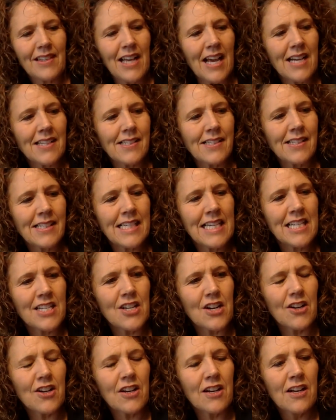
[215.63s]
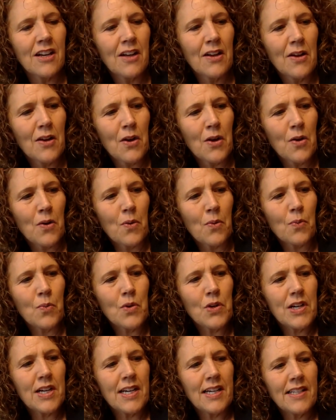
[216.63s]
as a senior
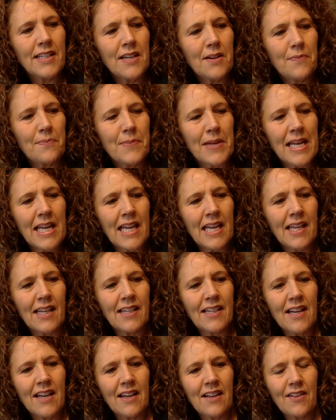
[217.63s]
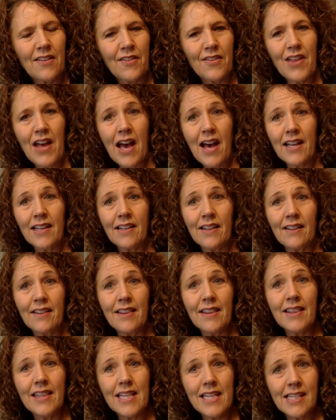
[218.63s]
would mean that
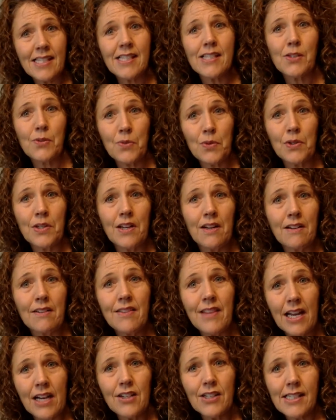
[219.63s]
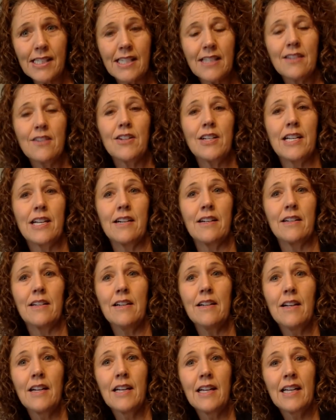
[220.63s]
this school year, their senior
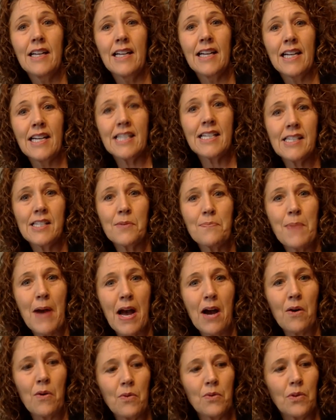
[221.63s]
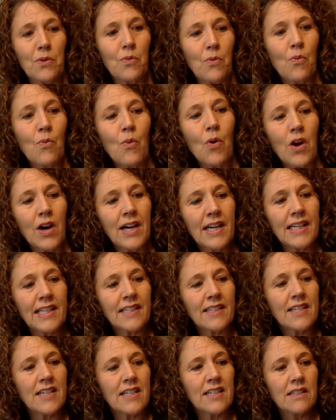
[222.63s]
year, is about
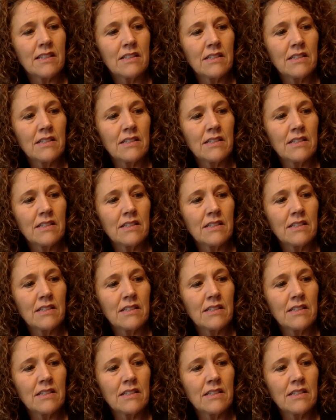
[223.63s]
1